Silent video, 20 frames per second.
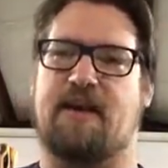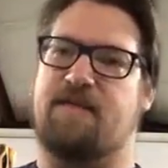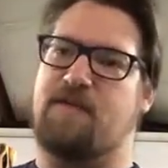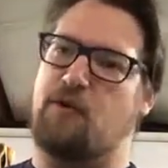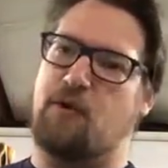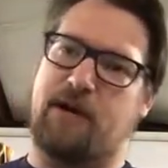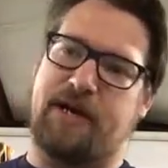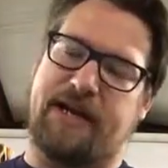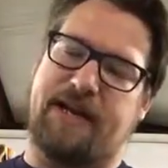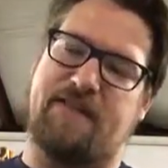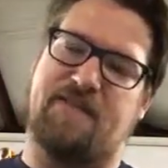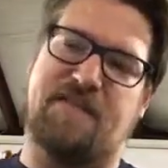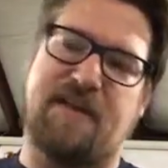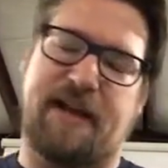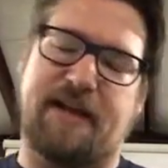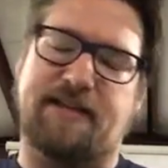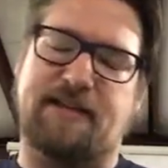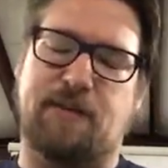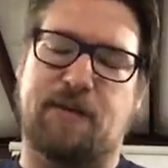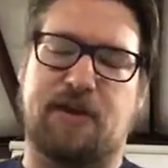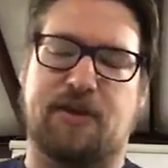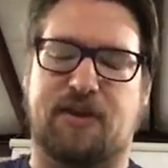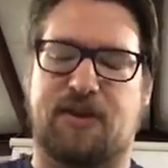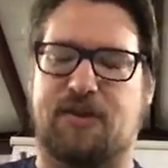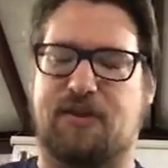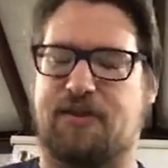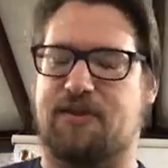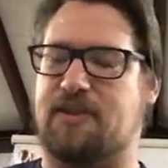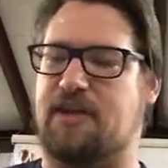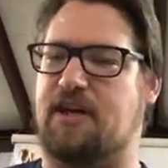If you want to get fancy with
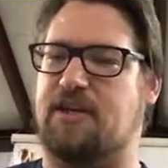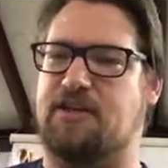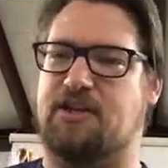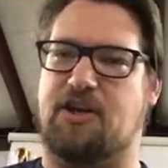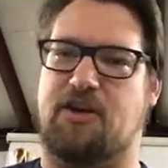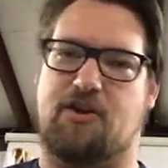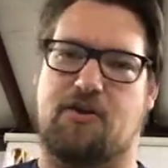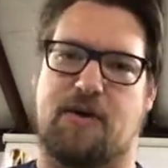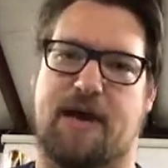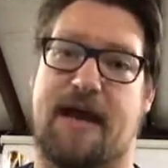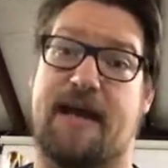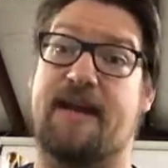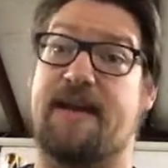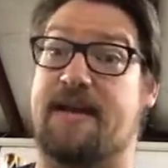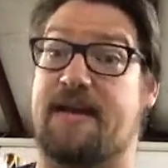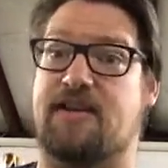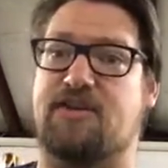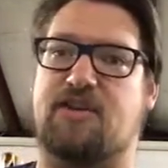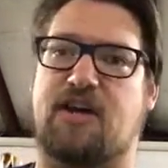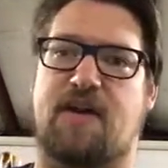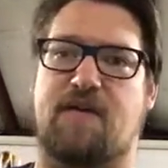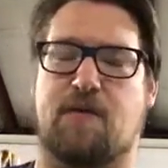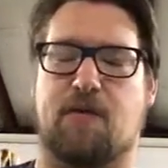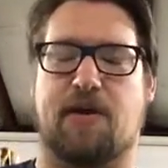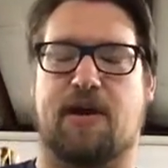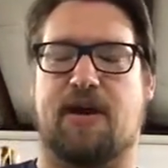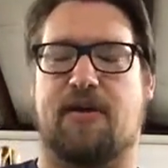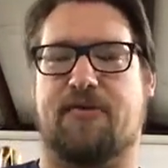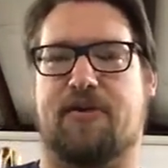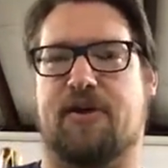it, there's also editing
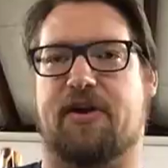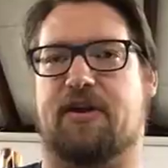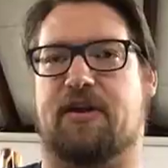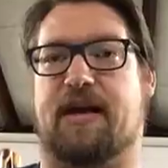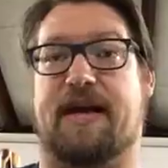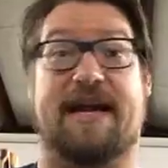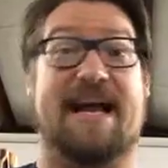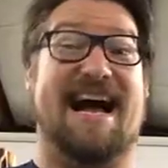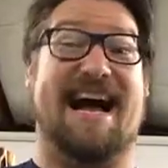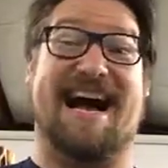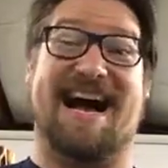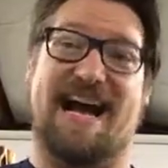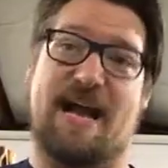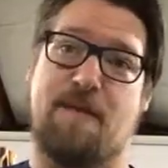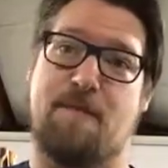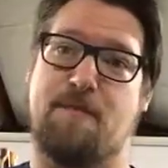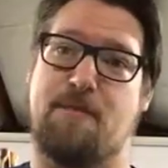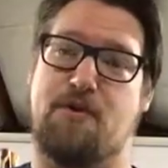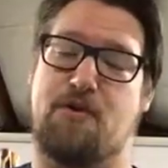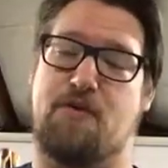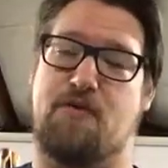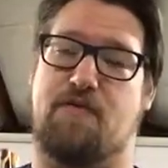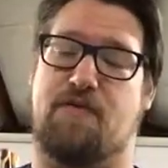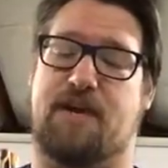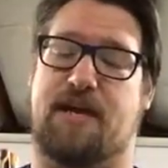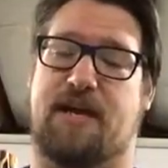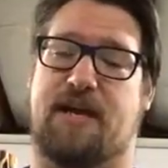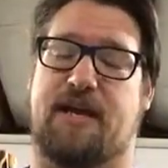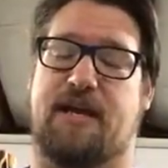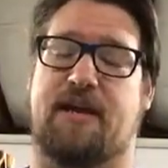software out there like
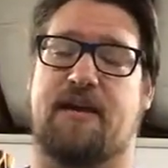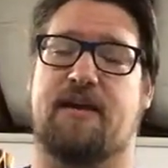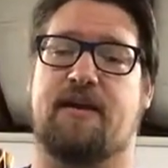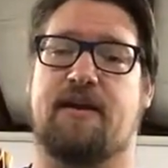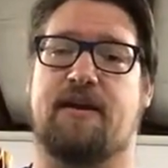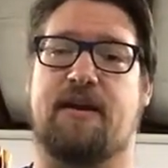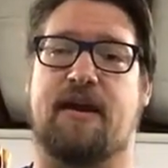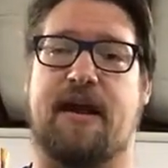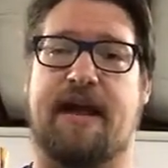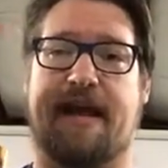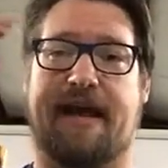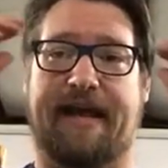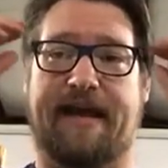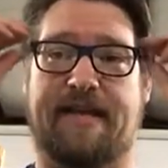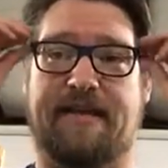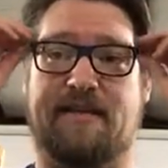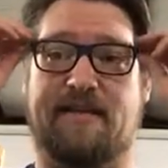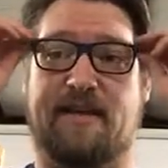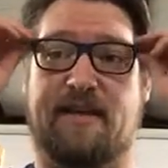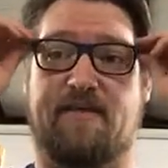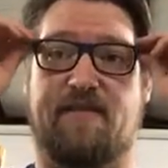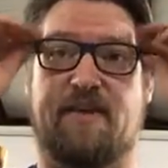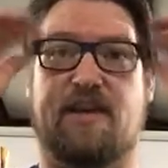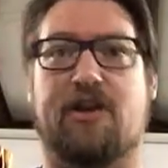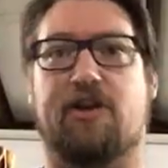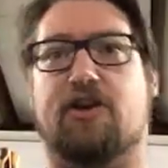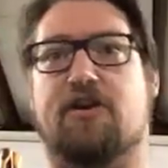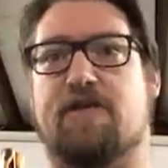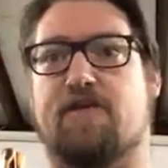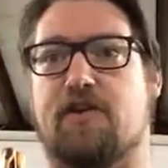iMovie and
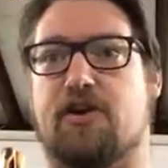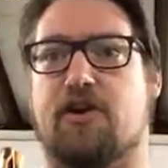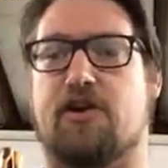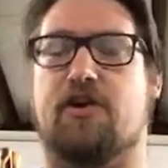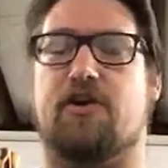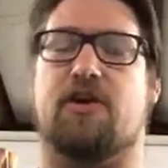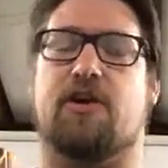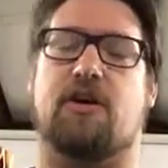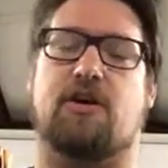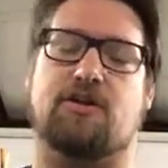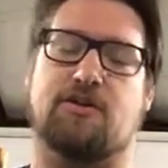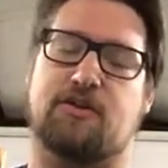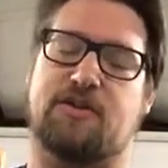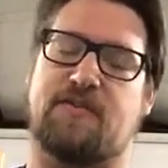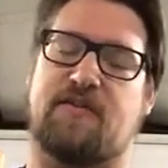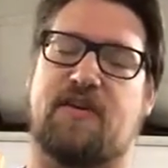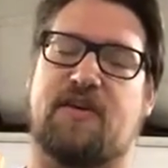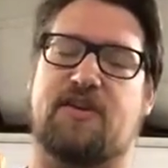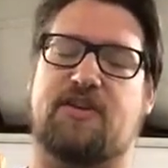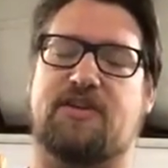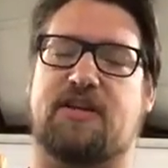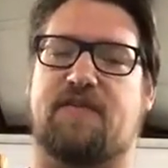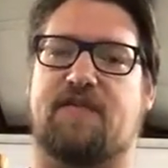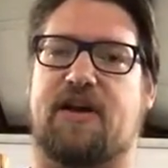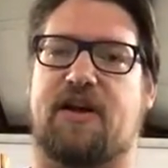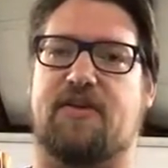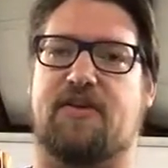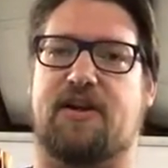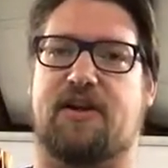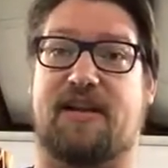Video Converter and all sorts of other stuff
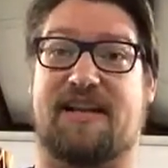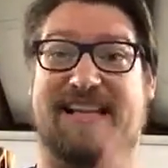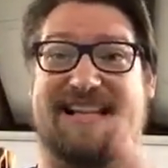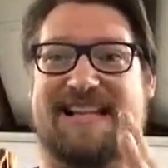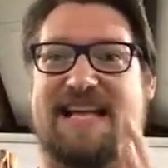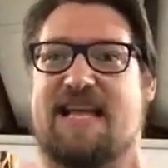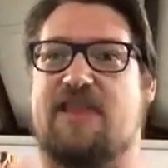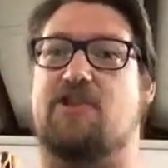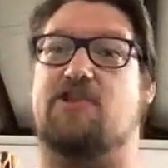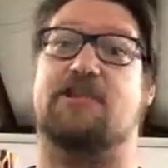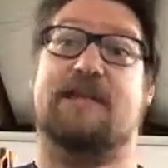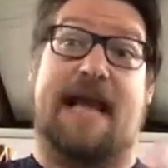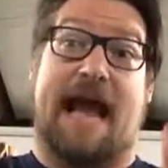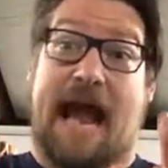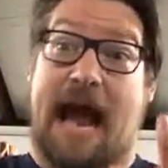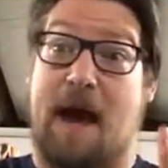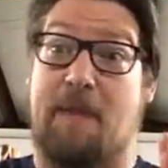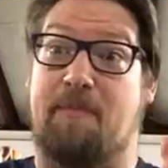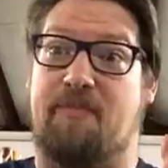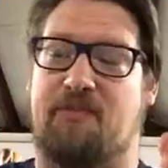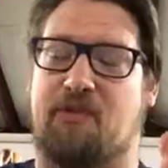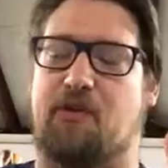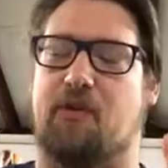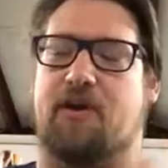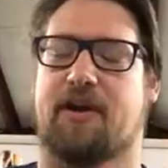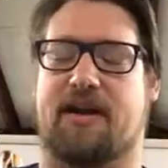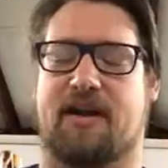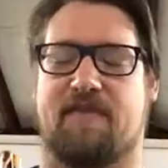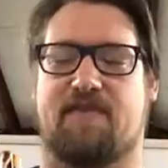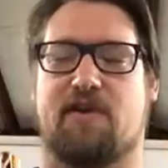out there. There's an app
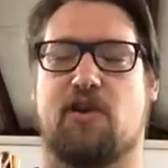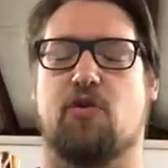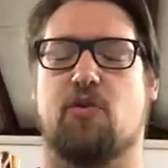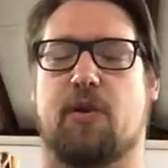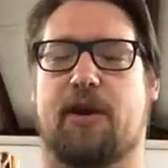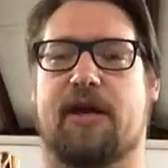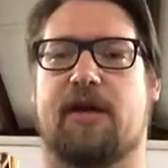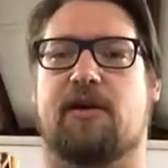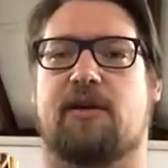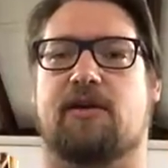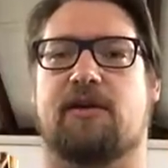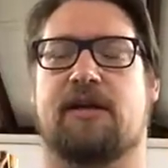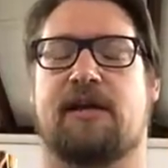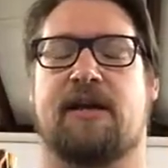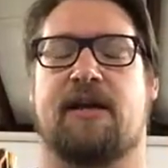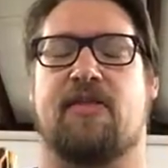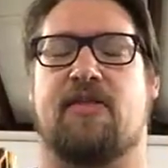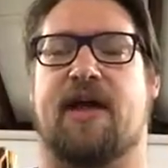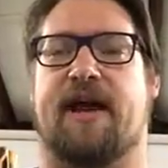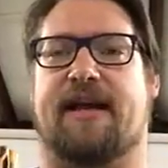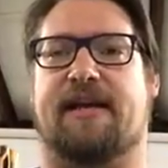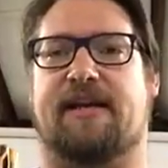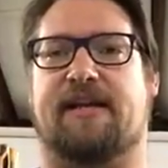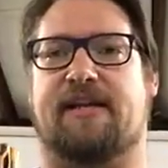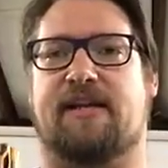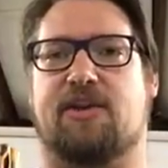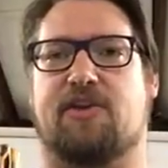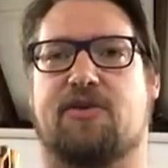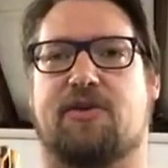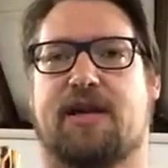for it, if you will, that
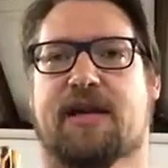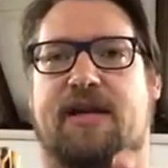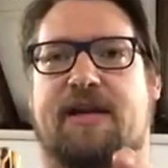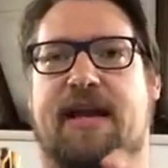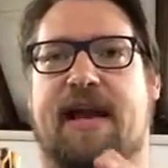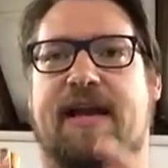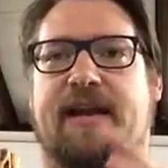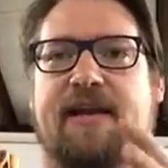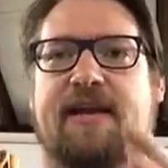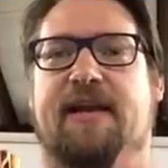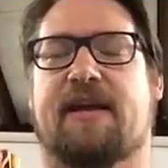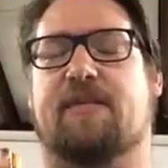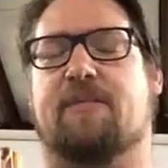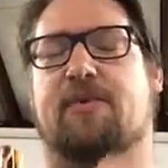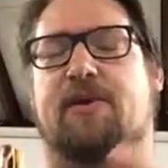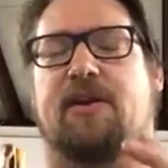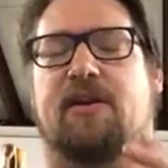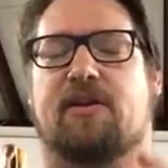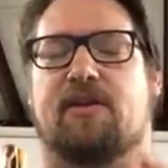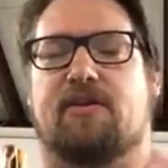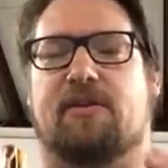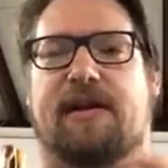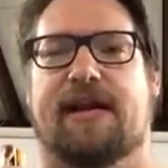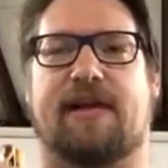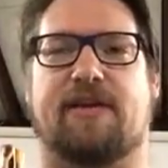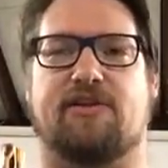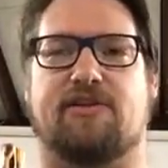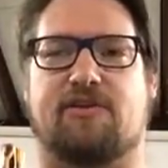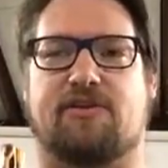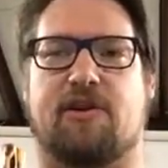you can edit it, put a little
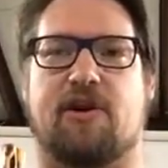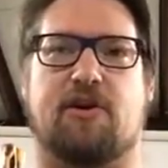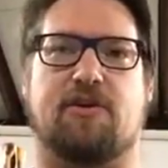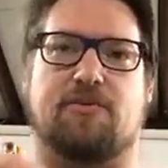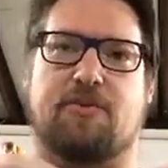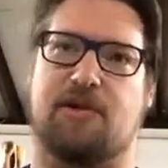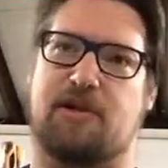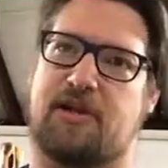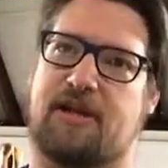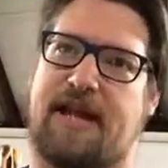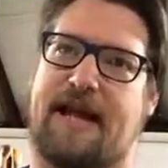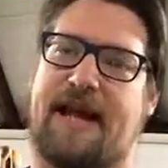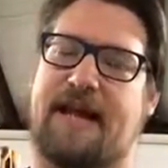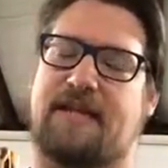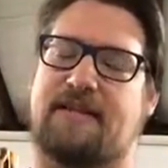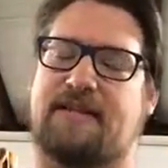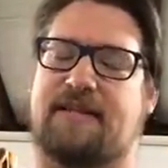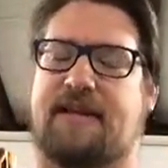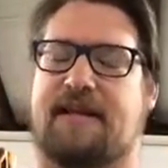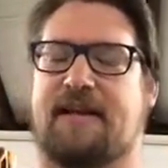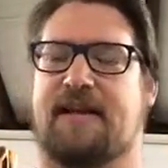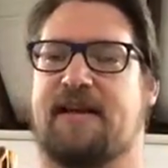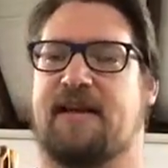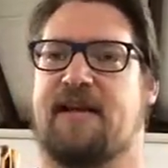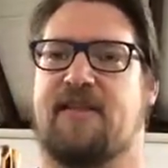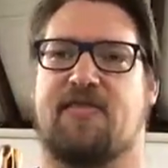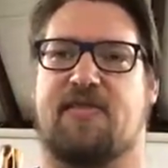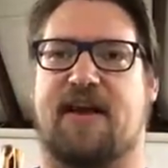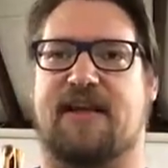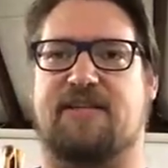intro, put an exit.
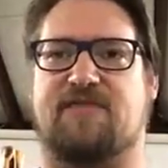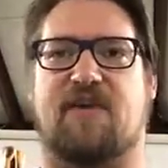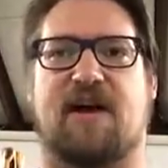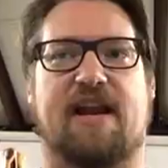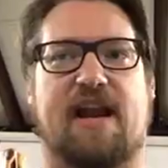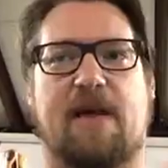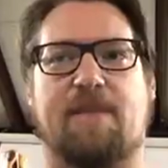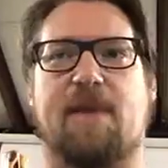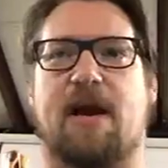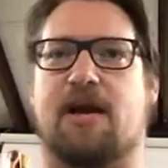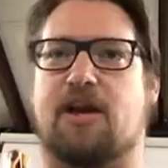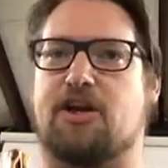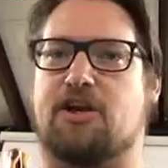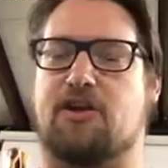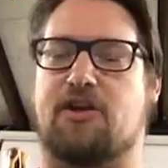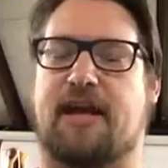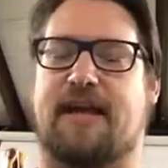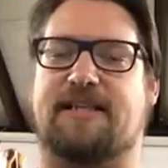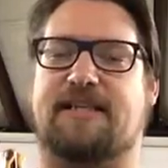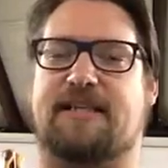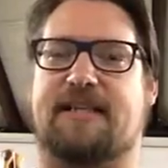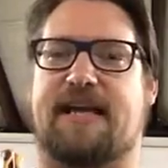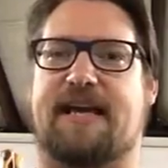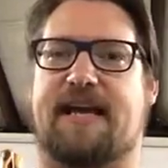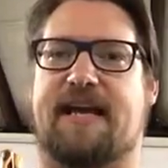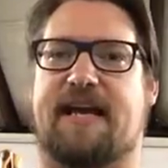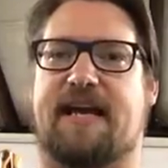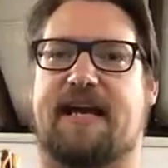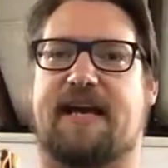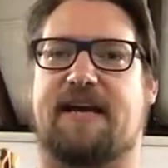That's fine. I'm not going to do that
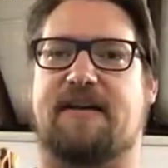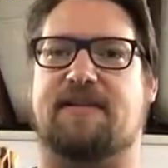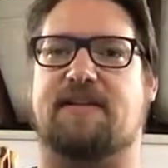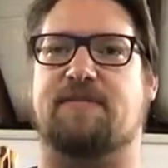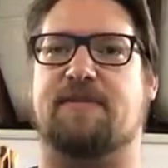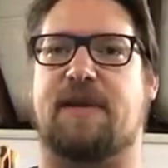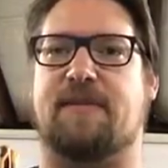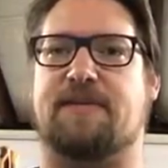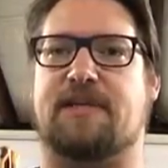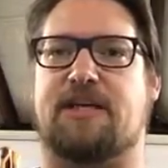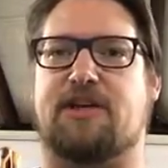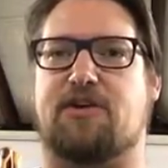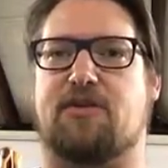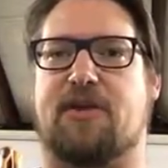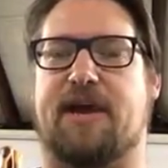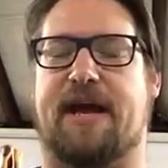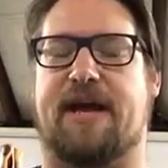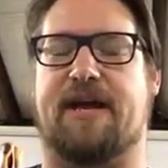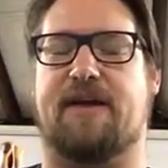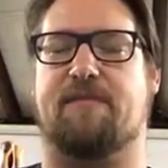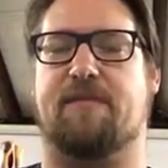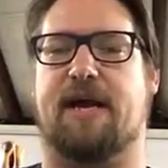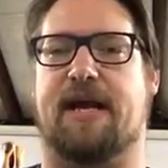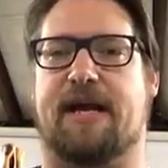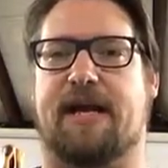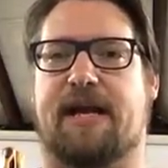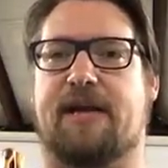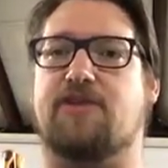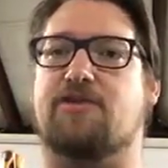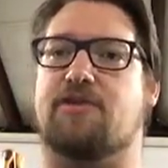today. Sometimes I do that in
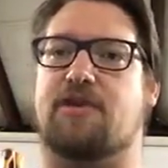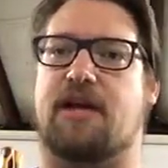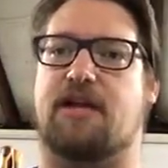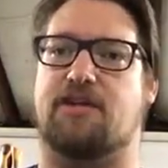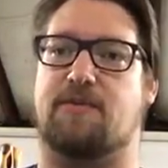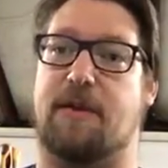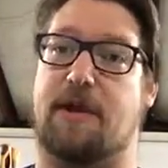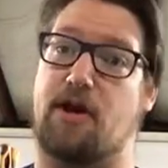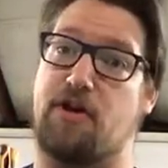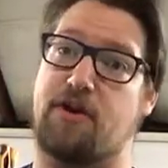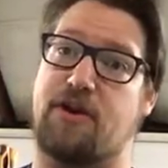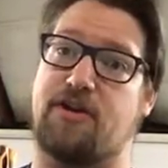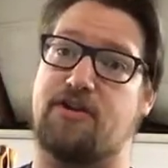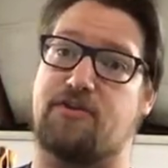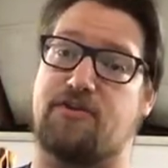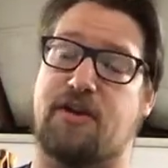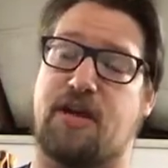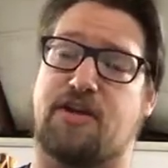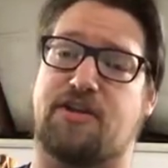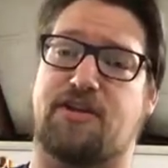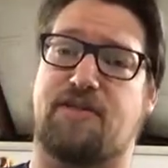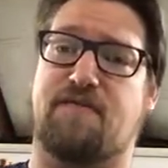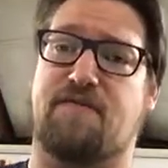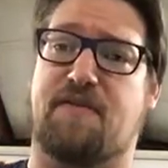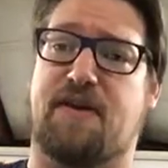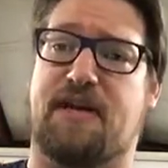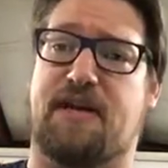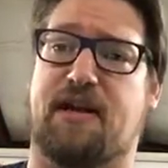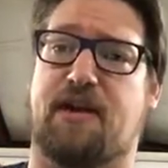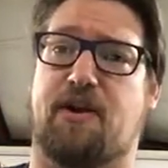my introduction, my own introduction
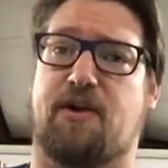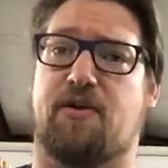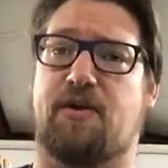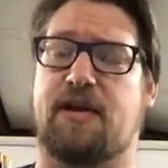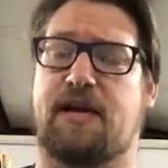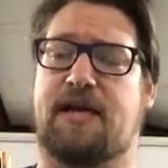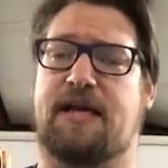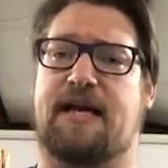video.